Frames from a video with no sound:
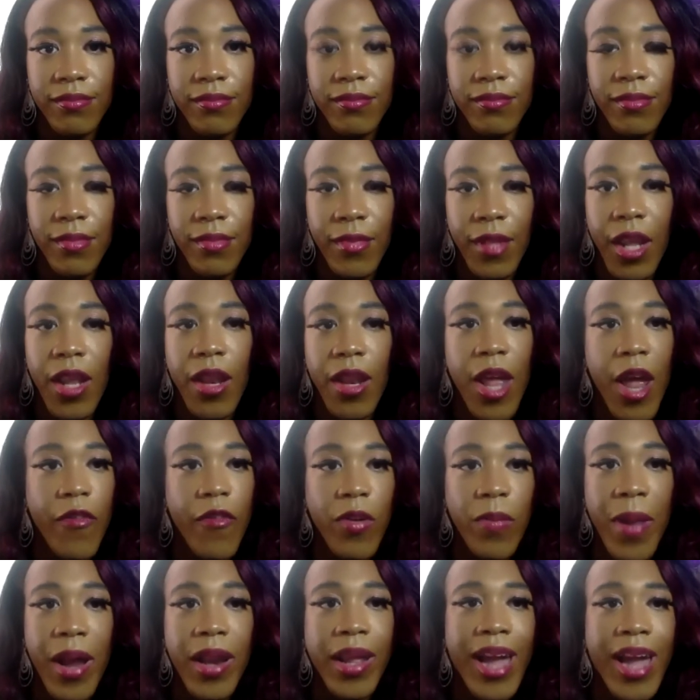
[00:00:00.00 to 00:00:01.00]
And
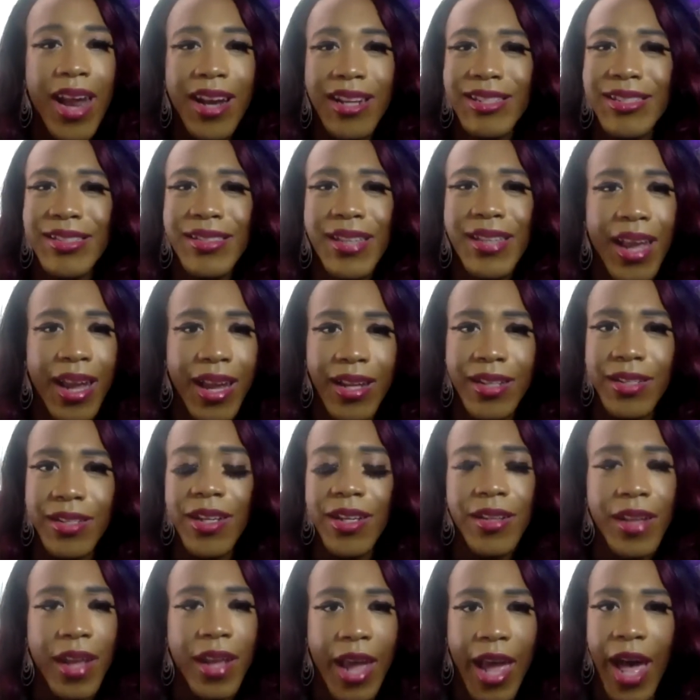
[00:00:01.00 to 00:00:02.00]
everybody got a stage
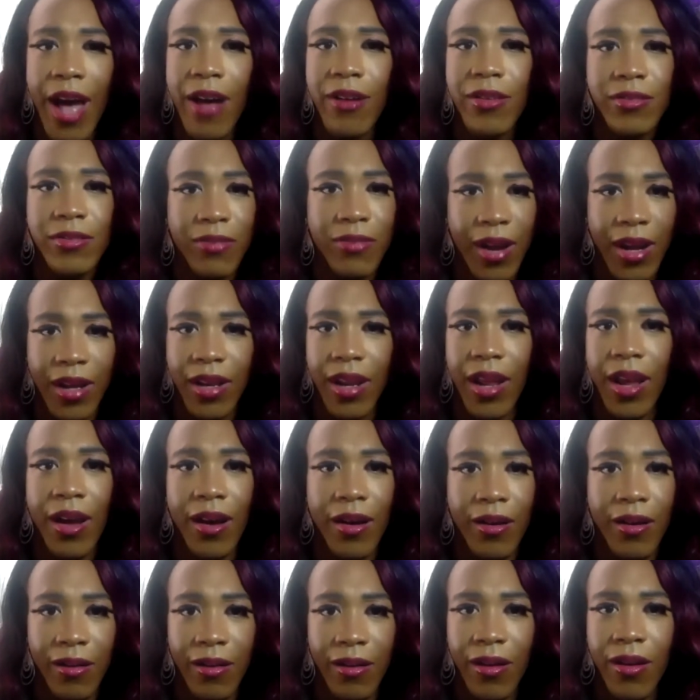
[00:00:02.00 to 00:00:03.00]
in their house right
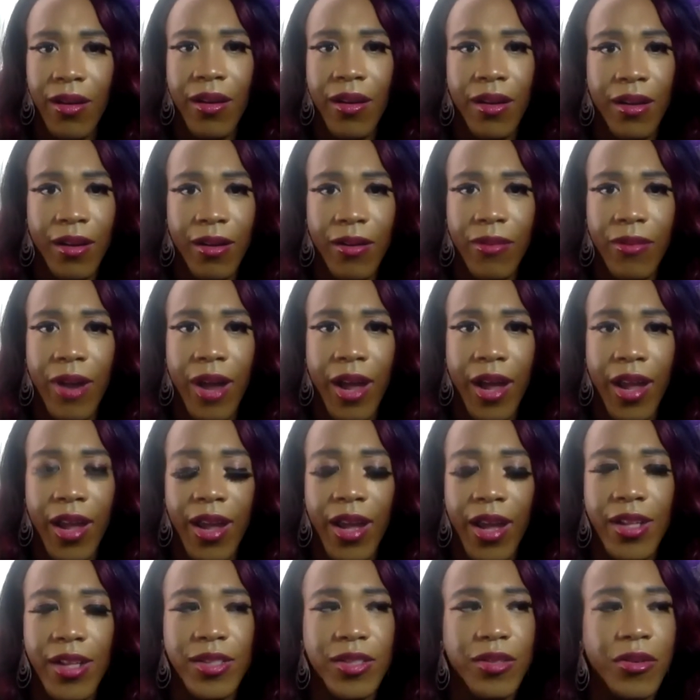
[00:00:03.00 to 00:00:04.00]
now, right?
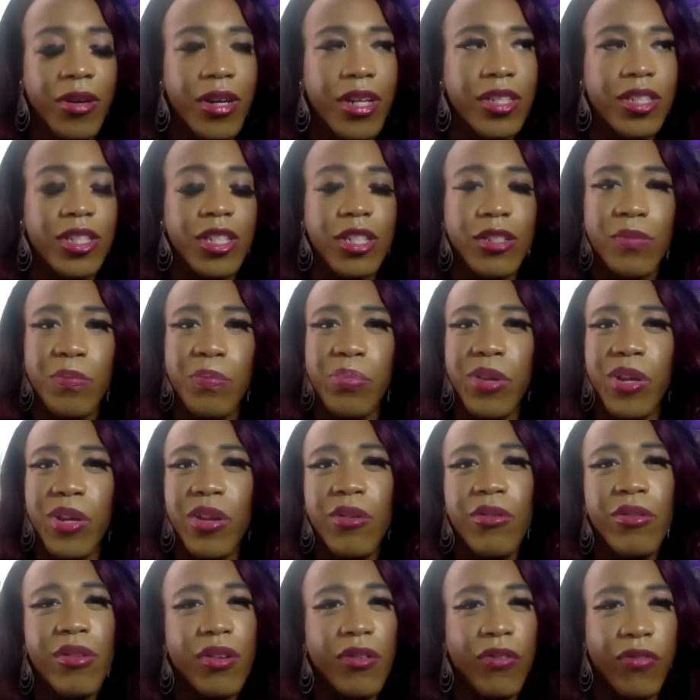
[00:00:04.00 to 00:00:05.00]
And so it's just
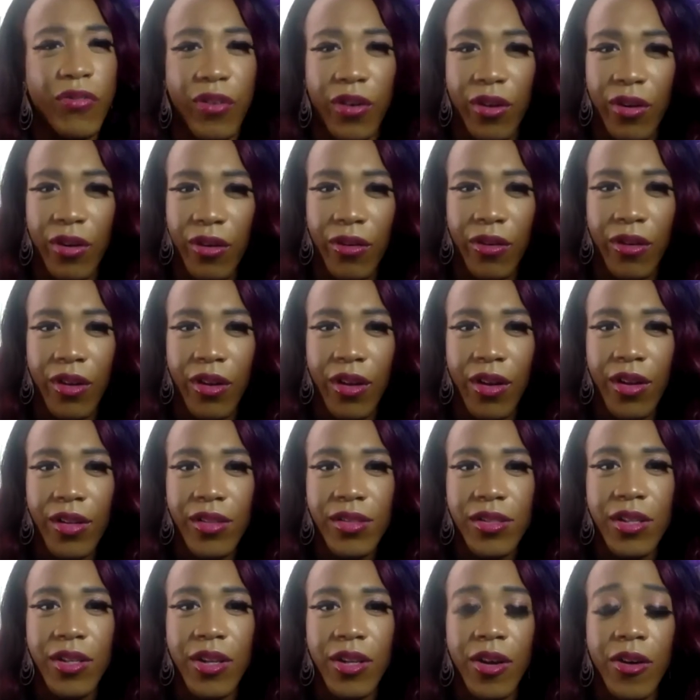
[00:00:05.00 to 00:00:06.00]
beautiful
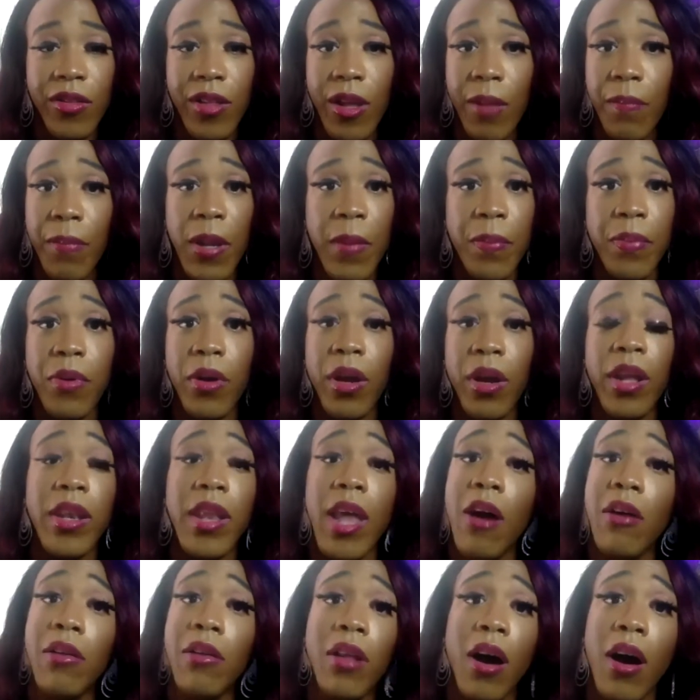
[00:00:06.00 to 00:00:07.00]
to know that people can
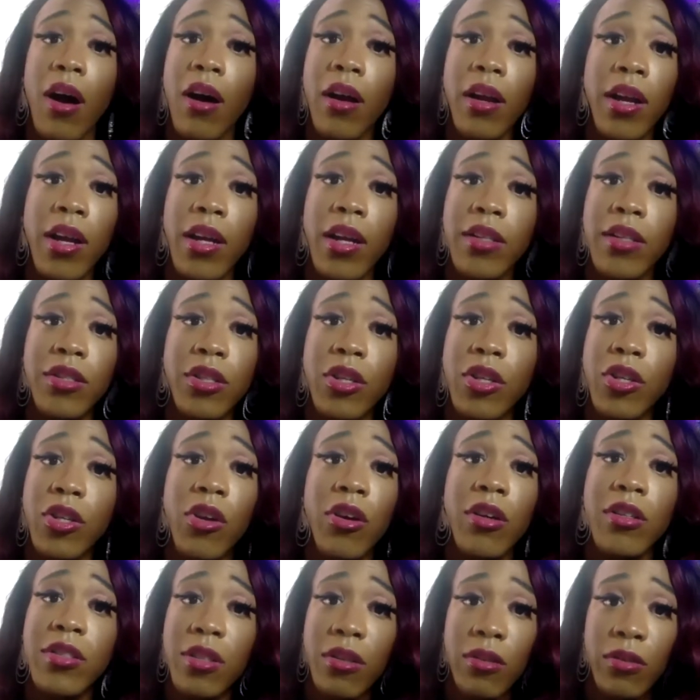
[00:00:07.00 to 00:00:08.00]
now log into
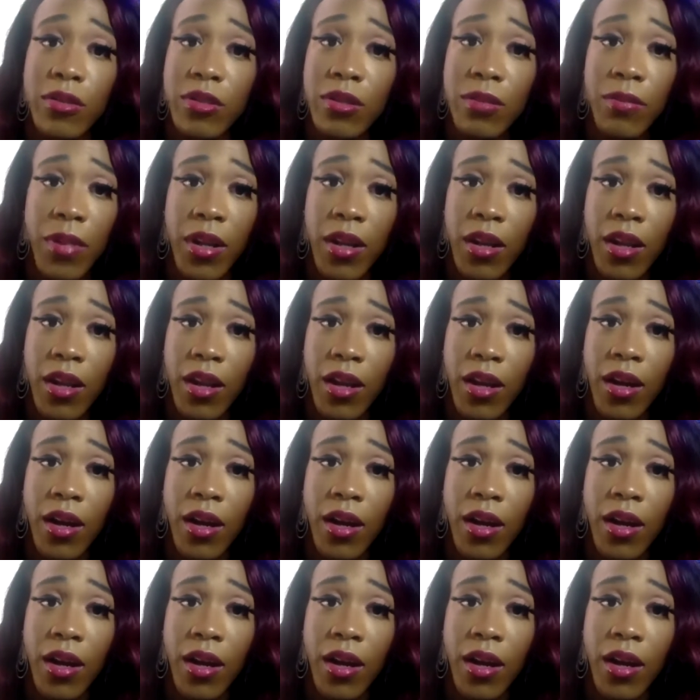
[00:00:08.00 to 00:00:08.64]
your social media